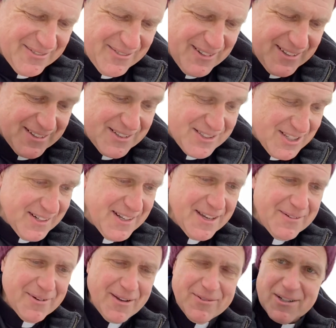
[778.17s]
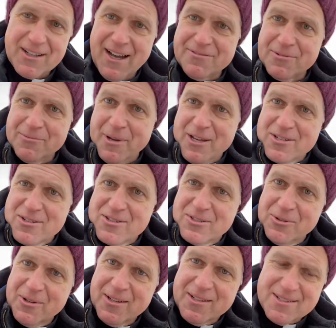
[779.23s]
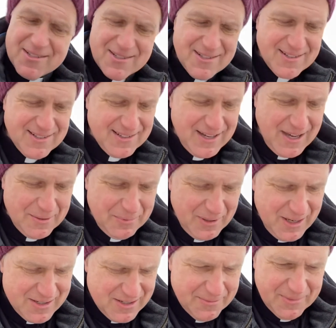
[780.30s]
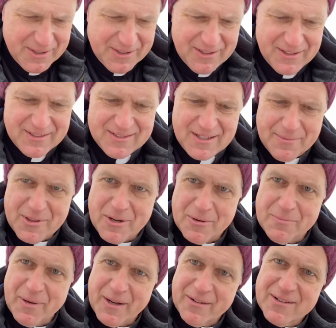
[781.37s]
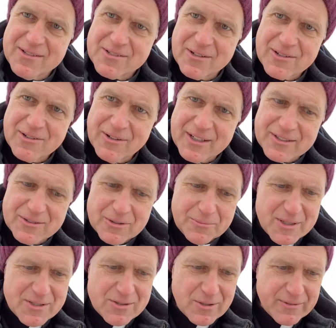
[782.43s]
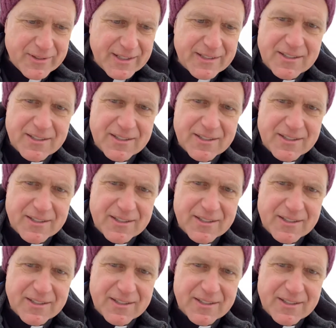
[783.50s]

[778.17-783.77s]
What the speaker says: This Sunday we have our confirmation students, God bless them, and then some of their parents are going to be serving at the